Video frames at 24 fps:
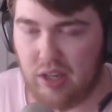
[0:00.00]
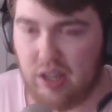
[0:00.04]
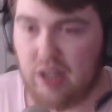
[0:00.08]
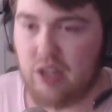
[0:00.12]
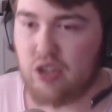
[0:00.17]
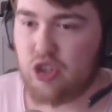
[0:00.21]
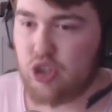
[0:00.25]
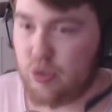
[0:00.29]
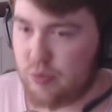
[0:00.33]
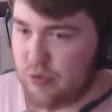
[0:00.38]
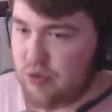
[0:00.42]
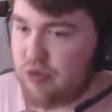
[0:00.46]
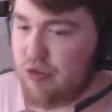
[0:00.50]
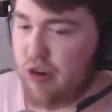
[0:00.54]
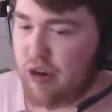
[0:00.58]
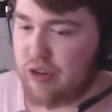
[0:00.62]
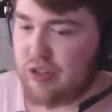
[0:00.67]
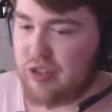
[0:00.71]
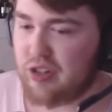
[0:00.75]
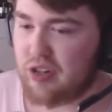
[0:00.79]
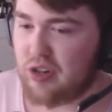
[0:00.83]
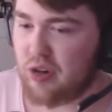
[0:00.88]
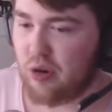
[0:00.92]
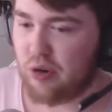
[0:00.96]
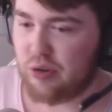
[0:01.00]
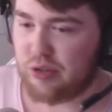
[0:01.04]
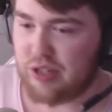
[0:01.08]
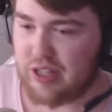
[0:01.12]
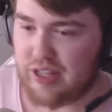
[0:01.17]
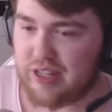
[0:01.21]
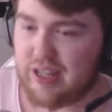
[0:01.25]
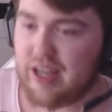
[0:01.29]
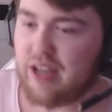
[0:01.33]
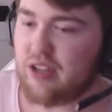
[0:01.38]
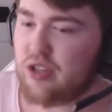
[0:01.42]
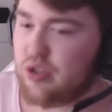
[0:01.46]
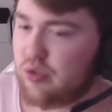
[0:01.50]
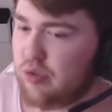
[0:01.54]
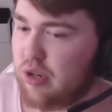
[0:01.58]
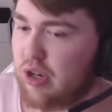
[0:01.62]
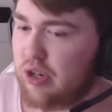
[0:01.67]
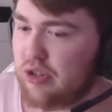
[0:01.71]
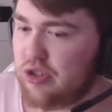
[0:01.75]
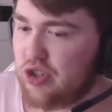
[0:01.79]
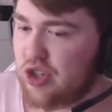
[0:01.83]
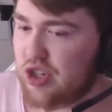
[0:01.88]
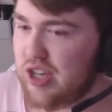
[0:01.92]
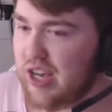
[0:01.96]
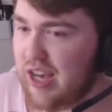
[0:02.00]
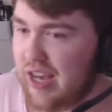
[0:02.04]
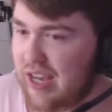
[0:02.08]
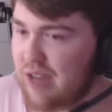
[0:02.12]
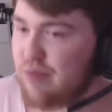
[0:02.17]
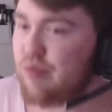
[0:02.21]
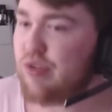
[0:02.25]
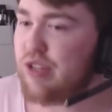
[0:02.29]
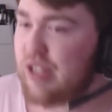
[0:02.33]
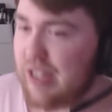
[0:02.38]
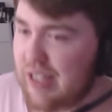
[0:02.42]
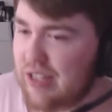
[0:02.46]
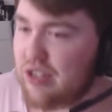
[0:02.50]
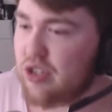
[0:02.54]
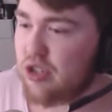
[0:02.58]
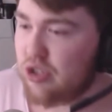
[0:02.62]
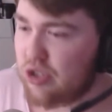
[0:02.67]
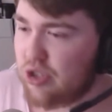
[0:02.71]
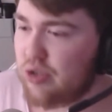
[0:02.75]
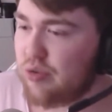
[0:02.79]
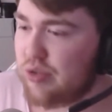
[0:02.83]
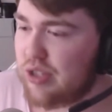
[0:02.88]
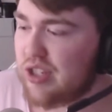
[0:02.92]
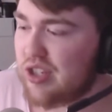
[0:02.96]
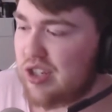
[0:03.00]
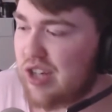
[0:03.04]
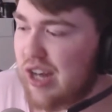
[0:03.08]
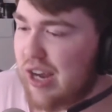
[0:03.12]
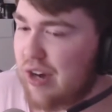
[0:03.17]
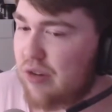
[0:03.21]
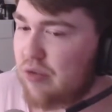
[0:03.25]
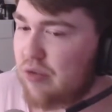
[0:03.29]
subscribe to Courtney, get her to 100k, we need to do this now.